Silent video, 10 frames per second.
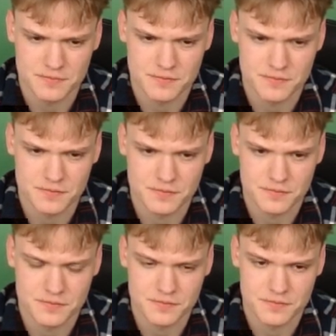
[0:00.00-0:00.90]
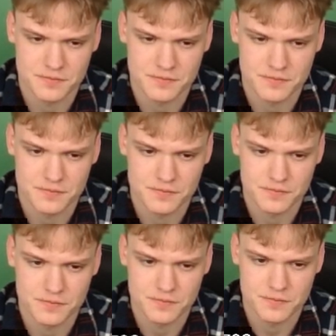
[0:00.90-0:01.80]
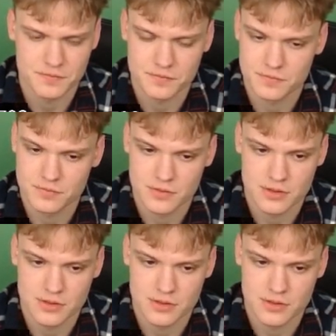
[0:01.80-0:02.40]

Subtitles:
(silence)